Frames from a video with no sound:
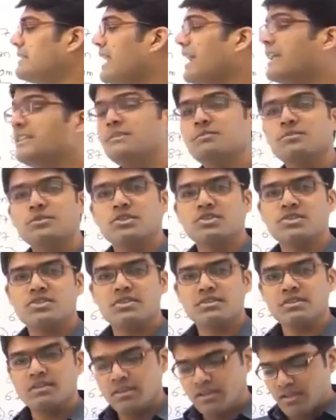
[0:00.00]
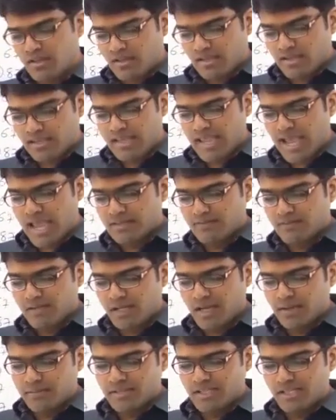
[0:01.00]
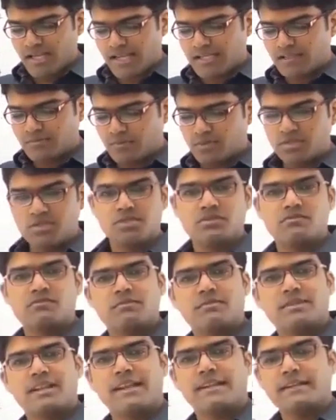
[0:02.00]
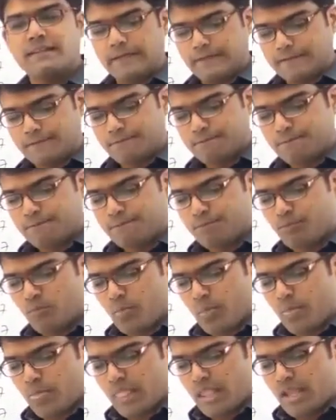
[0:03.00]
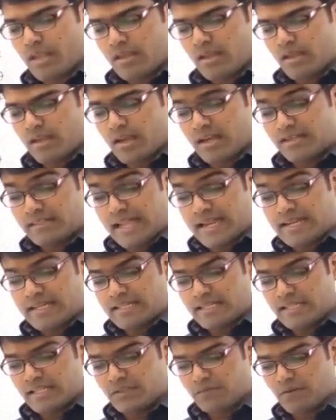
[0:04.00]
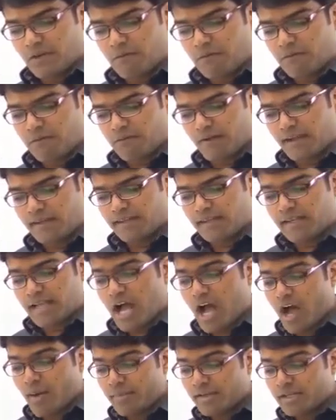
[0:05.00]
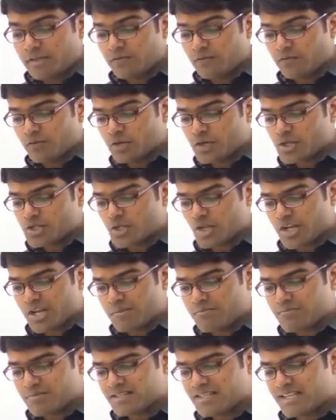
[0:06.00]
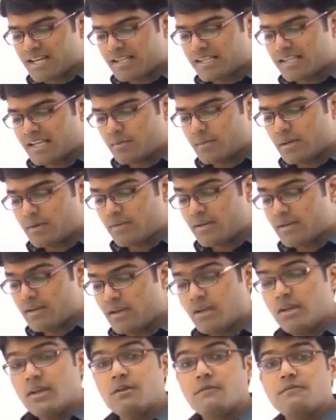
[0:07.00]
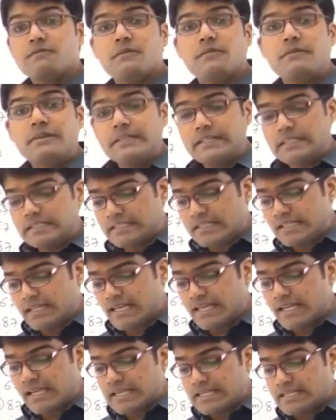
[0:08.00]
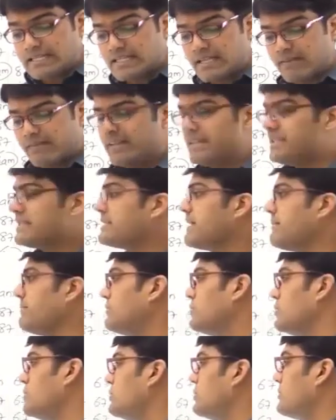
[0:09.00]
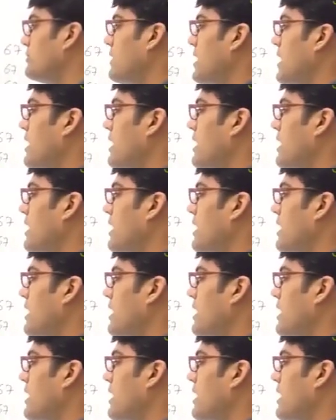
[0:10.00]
Ninth position. Can will come in the ninth position from the right hand. And 19th one finally. How many words or numbers are there between 53 and 87 in step 2?